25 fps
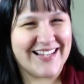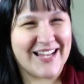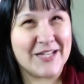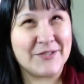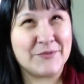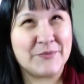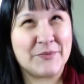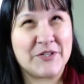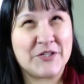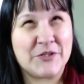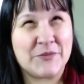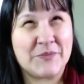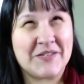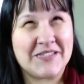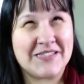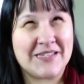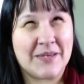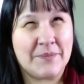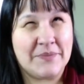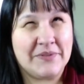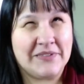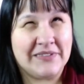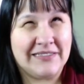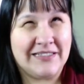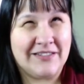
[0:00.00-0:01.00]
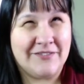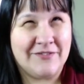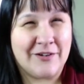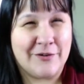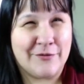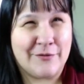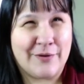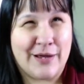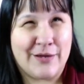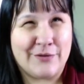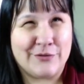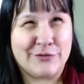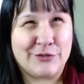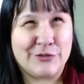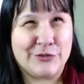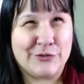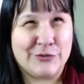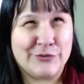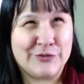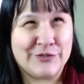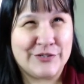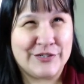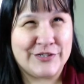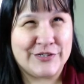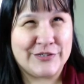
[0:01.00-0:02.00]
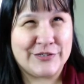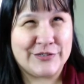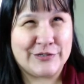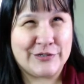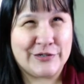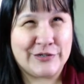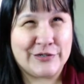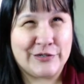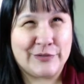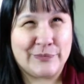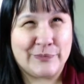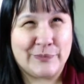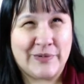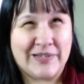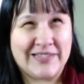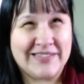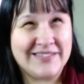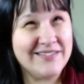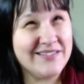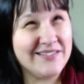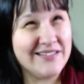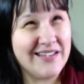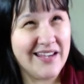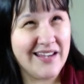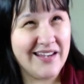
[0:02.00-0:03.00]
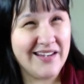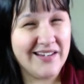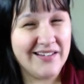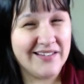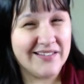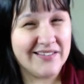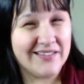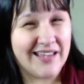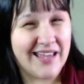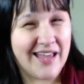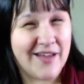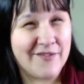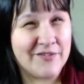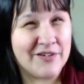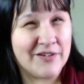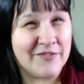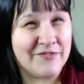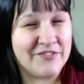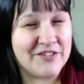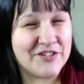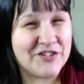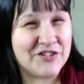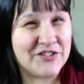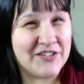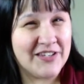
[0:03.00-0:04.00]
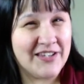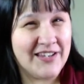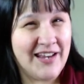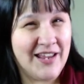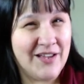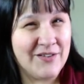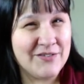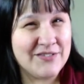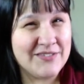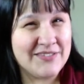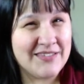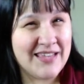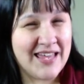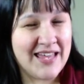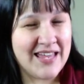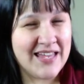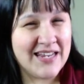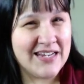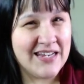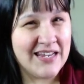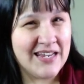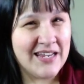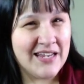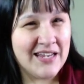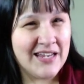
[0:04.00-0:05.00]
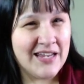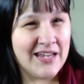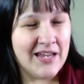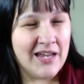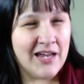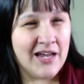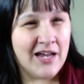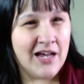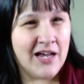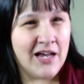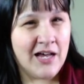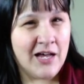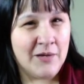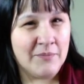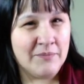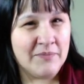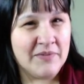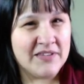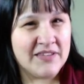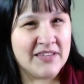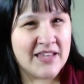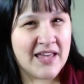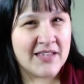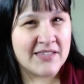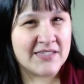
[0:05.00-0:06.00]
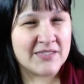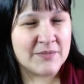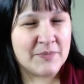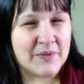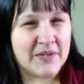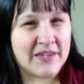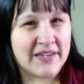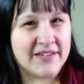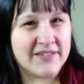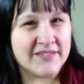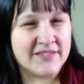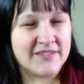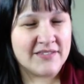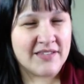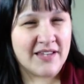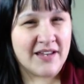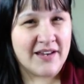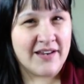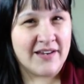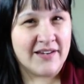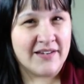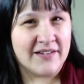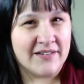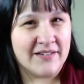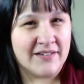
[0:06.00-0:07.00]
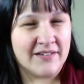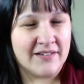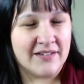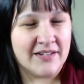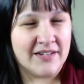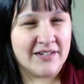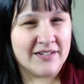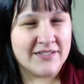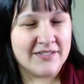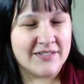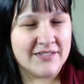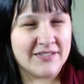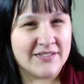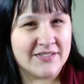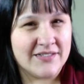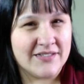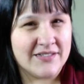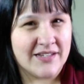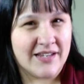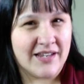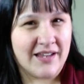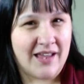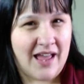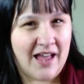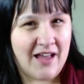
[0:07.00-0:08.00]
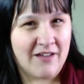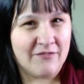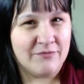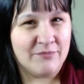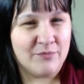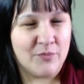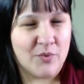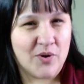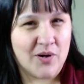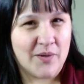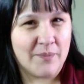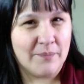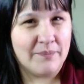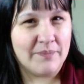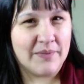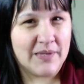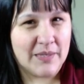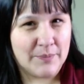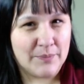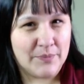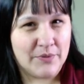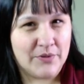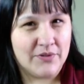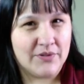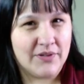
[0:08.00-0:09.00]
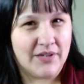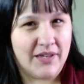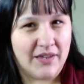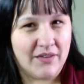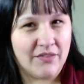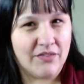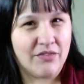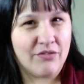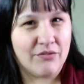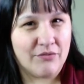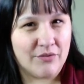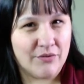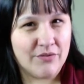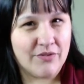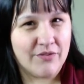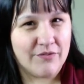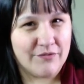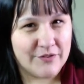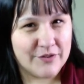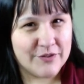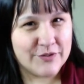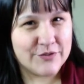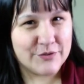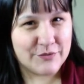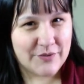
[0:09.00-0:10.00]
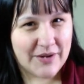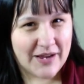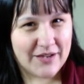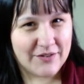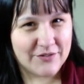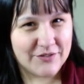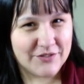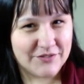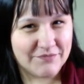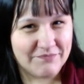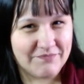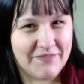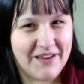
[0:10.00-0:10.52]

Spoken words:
Which means I believe that round 2 is going to start on Wednesday. They haven't officially announced that, but that's because they need to have more people get through the first round.